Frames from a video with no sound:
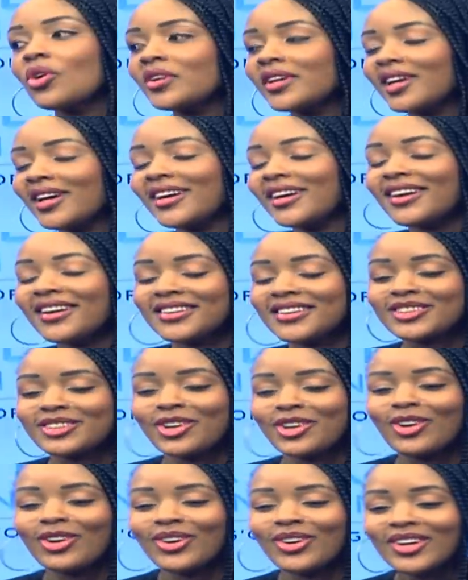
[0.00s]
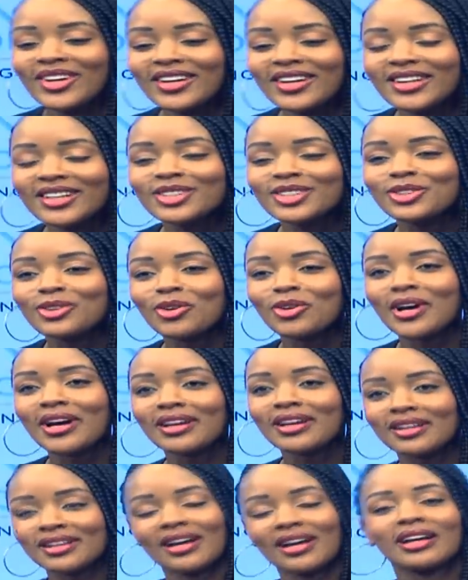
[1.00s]
Yeah. She got so
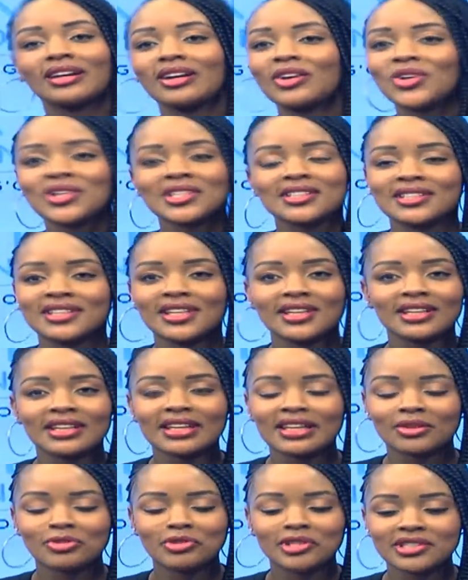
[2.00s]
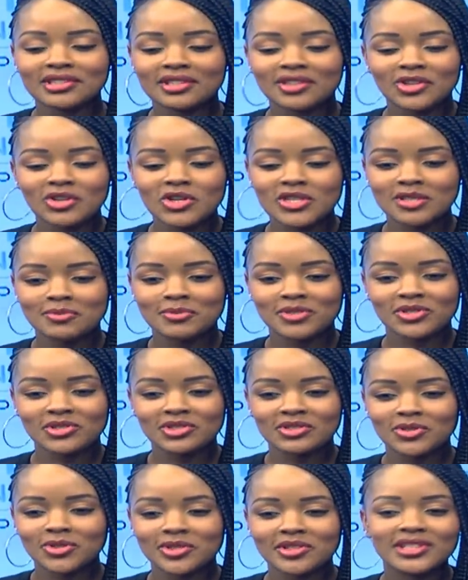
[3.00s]
I got sick and went to the
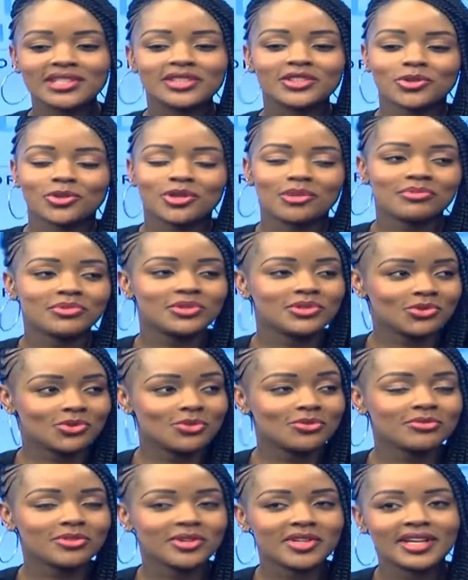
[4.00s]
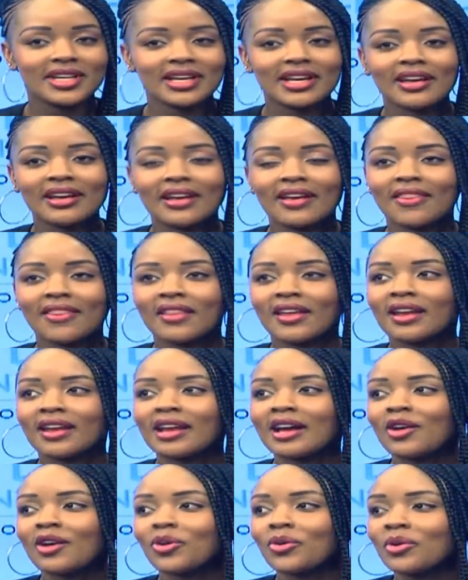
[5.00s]
hospital, so I didn't show up to school for a day. And then
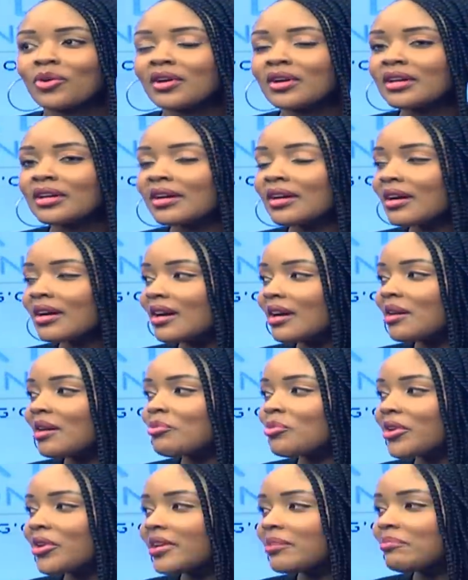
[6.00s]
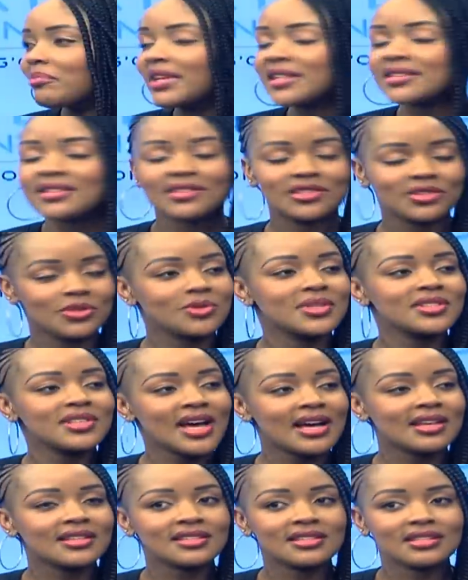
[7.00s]
now, when my sister was
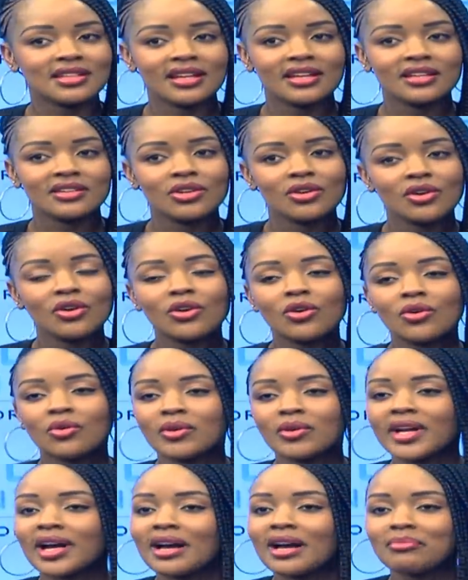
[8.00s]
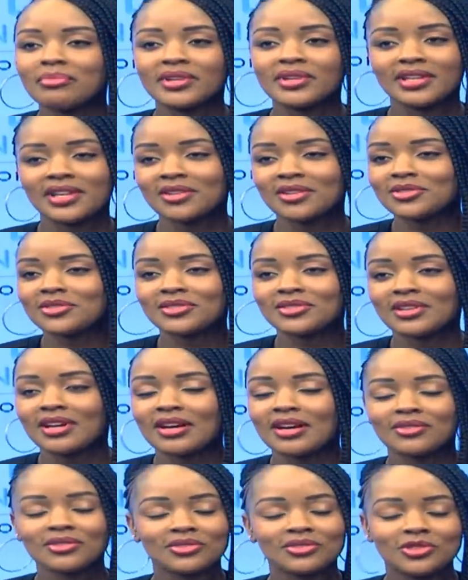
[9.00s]
asked, like, oh, what happened?
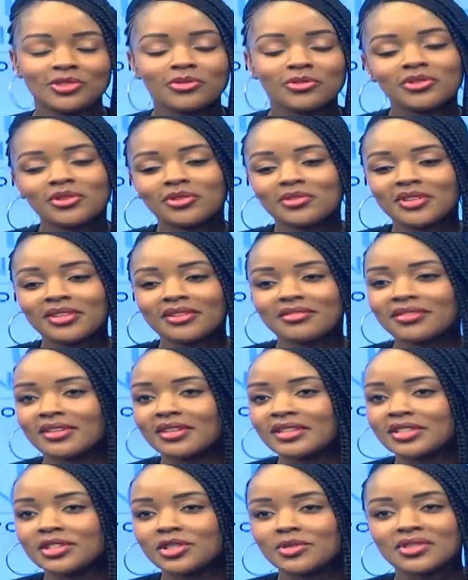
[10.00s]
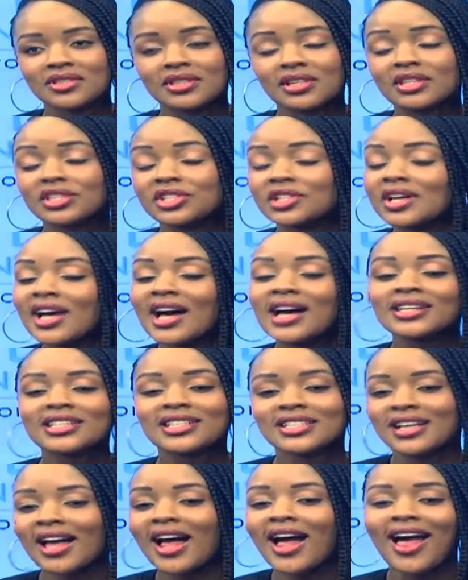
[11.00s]
How's Joey or whatever? She was like, she got a
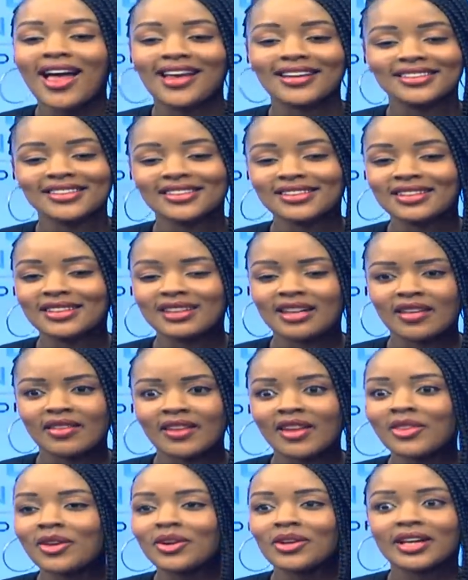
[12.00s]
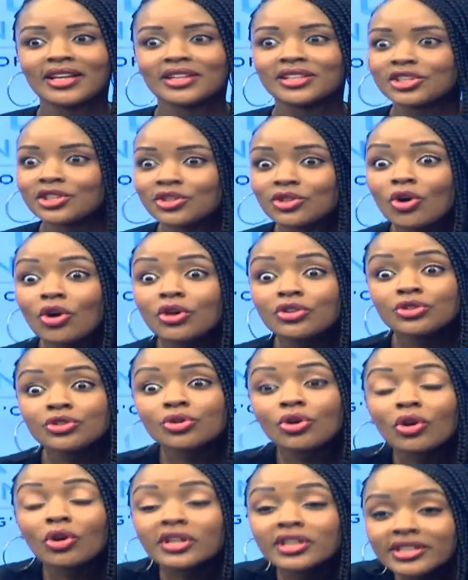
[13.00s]
shot. And then they're like, she got
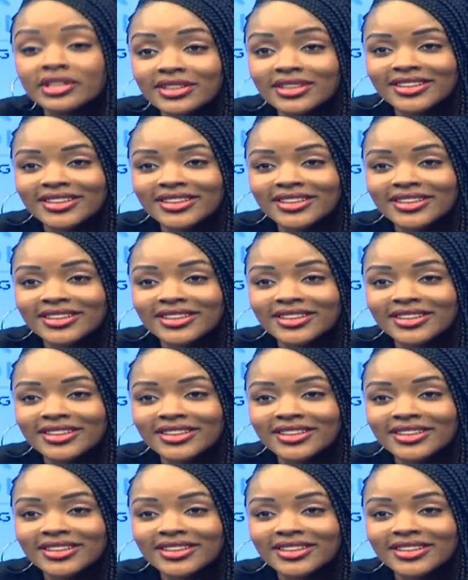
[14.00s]
shot.